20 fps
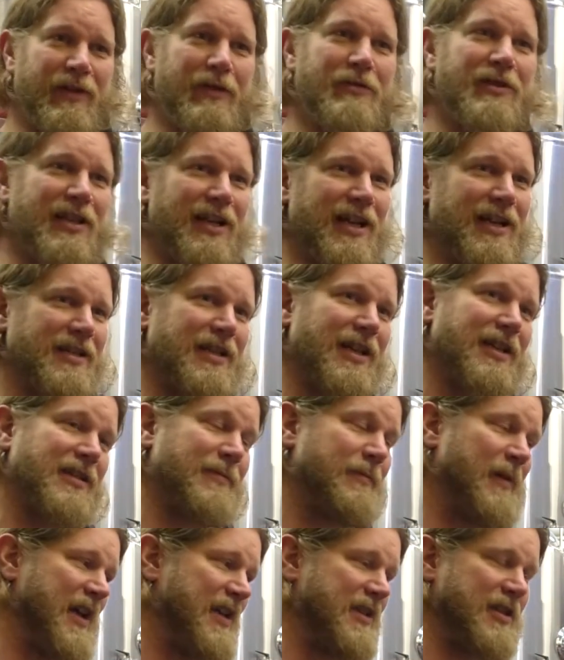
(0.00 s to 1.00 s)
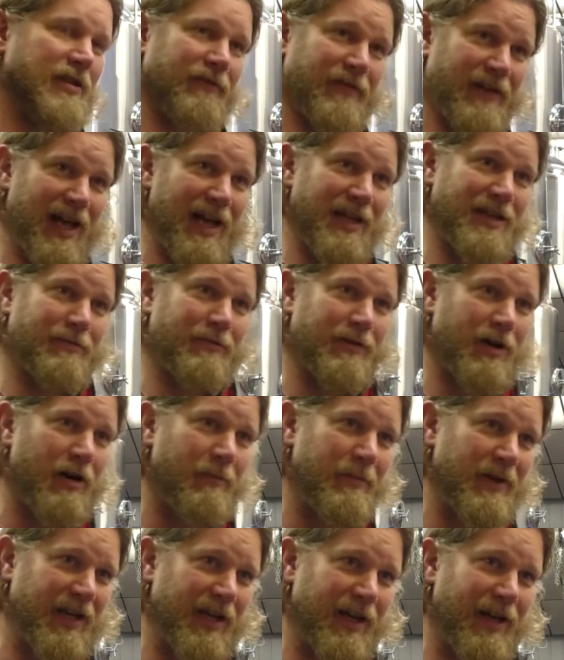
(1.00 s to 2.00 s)
utilised that space over there to
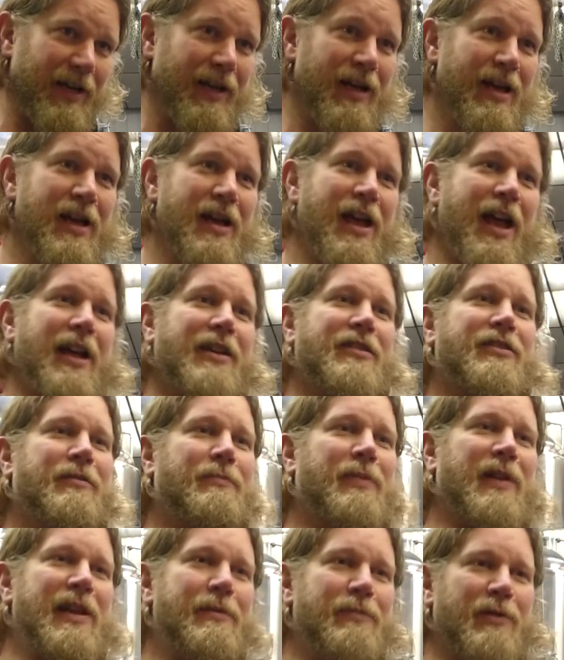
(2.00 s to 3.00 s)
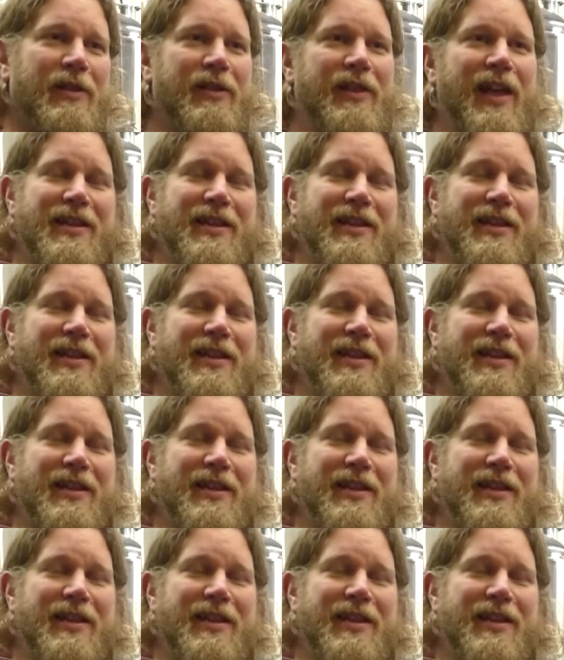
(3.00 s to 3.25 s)
accommodate extra people.